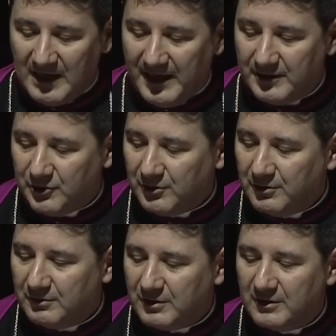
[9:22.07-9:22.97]
I
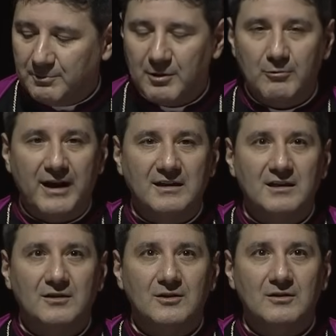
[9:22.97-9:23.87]
turned to the
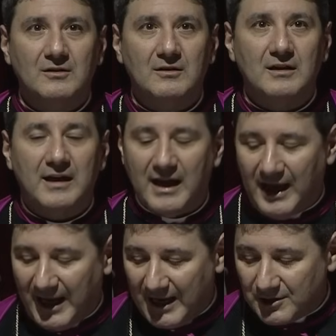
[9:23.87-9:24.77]
perennial,
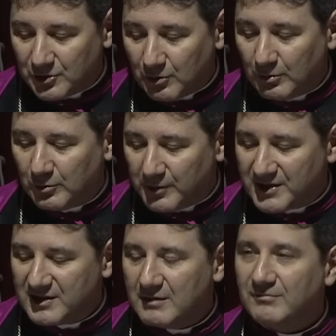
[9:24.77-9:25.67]
age-old
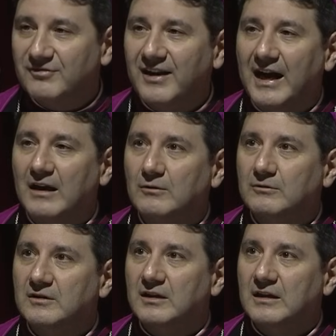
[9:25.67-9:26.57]
wisdom
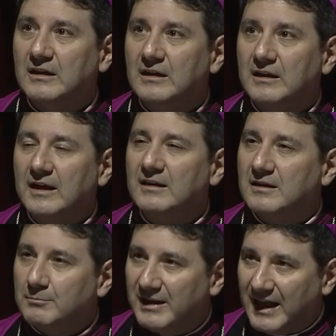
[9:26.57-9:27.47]
found in the
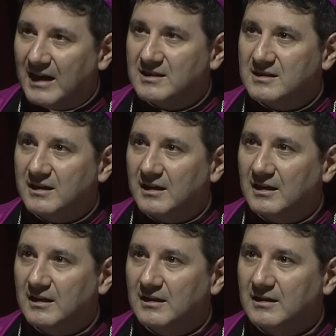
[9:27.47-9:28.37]

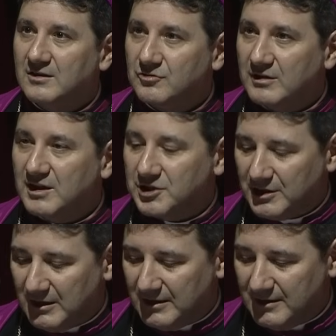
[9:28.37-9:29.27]
monastic tradition.